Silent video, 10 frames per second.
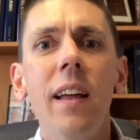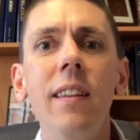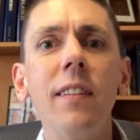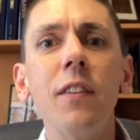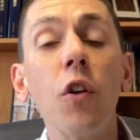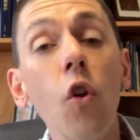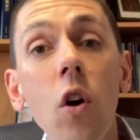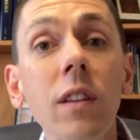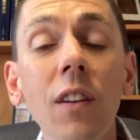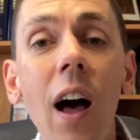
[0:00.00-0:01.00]
This is
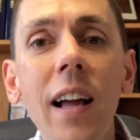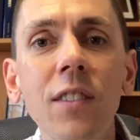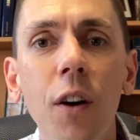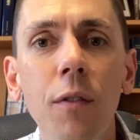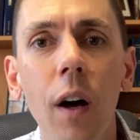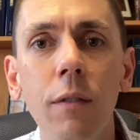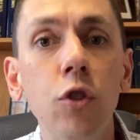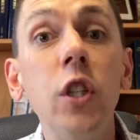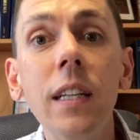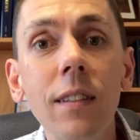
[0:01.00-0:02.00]
along the lines of, of
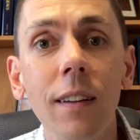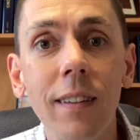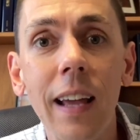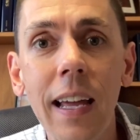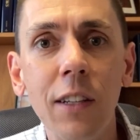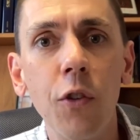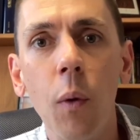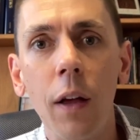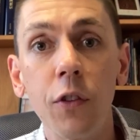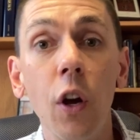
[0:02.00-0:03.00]
Jesus saying to
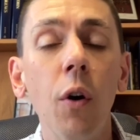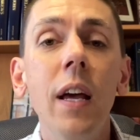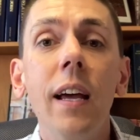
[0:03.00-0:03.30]
us, you know,